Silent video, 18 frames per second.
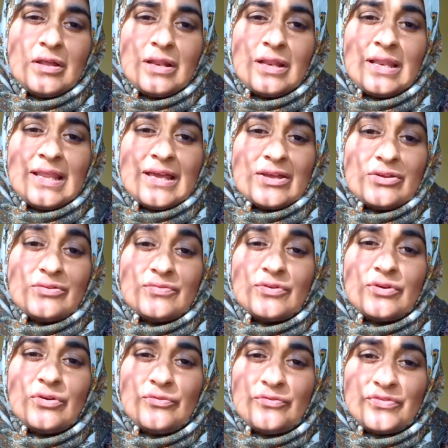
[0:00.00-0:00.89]
lack
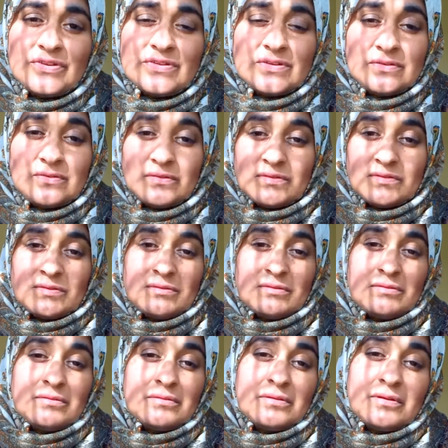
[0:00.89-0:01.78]
of confidence
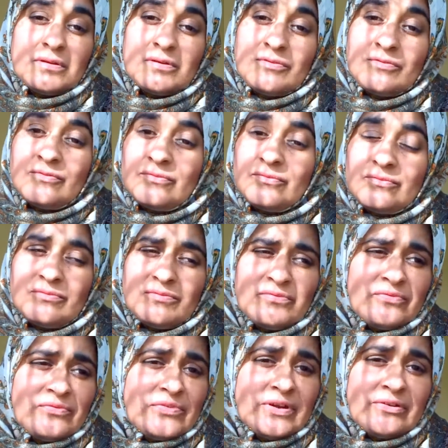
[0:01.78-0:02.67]
and
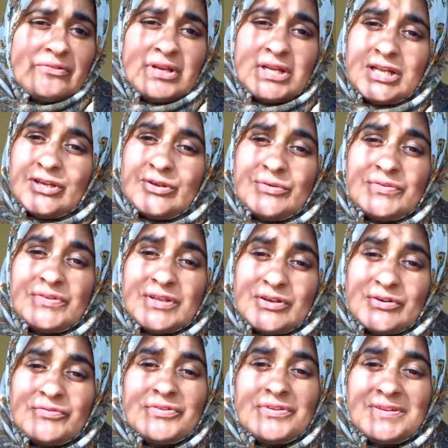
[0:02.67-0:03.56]
very low
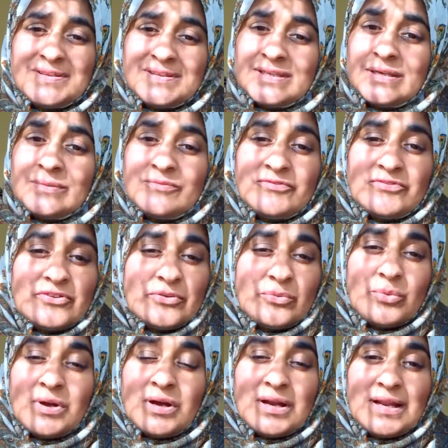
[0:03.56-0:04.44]
self-esteem. For
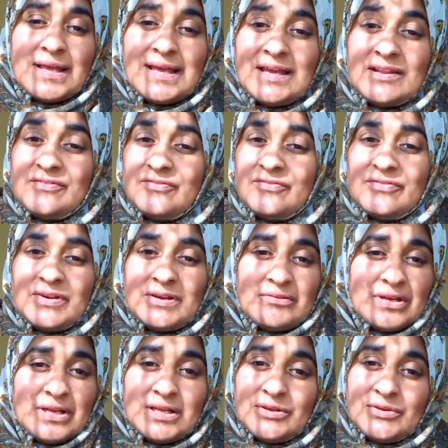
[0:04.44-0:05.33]
a while I had
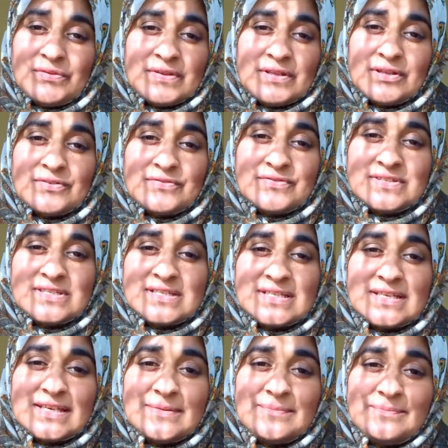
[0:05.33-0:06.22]
very low
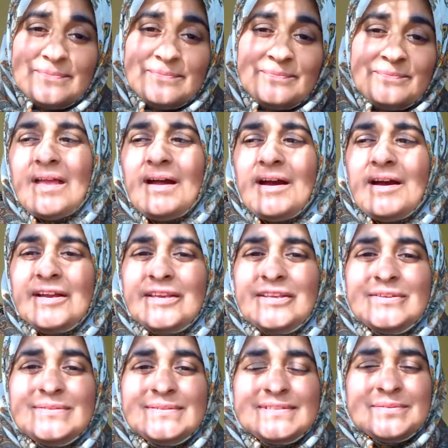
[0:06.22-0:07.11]
self-esteem. I
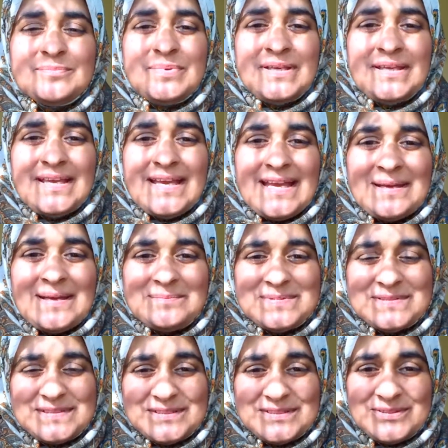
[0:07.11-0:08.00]
used to be
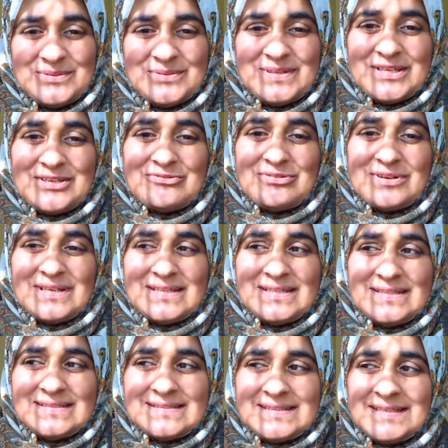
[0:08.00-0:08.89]
absolutely
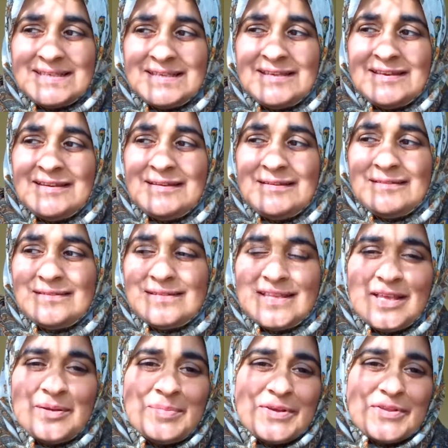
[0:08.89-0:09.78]
crazy
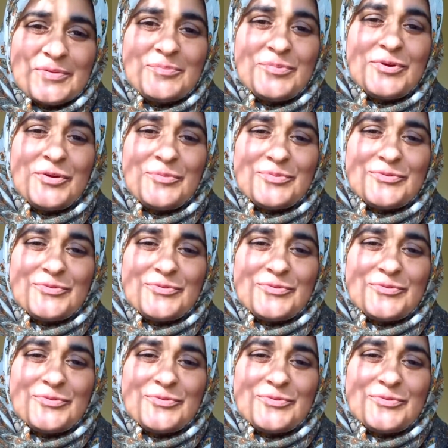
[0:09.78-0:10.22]
about the pop